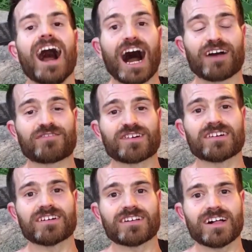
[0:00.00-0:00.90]
I
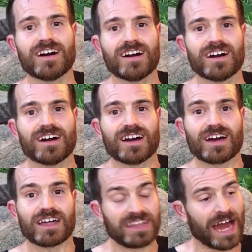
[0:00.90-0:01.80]
feel fabulous.
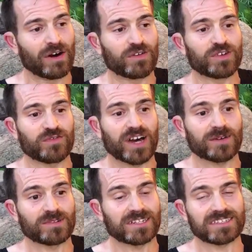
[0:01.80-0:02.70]
Now I feel
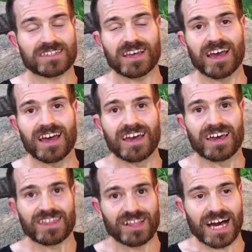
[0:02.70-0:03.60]
fabulous.
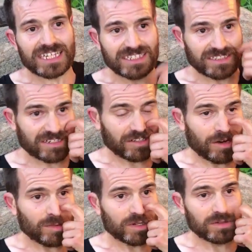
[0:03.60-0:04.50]
The last
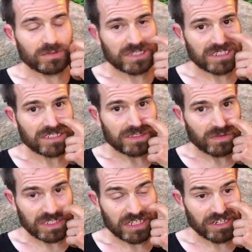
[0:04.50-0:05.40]
kilometer was
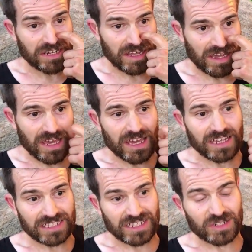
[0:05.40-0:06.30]
good. Okay.
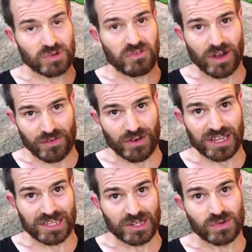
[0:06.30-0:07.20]
Because I
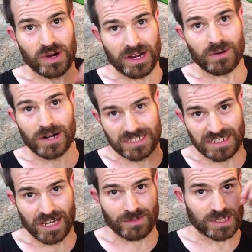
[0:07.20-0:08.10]
finally knew where I was
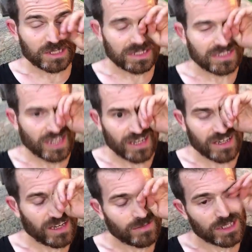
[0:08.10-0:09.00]
and how much
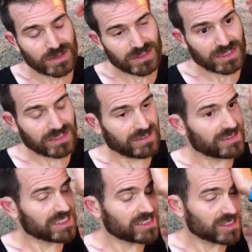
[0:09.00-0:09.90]

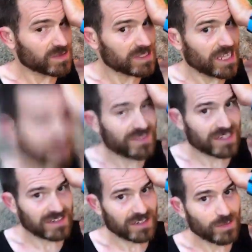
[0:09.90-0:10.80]
distance was left
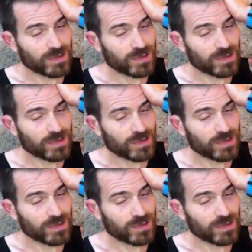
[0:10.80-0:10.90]
and could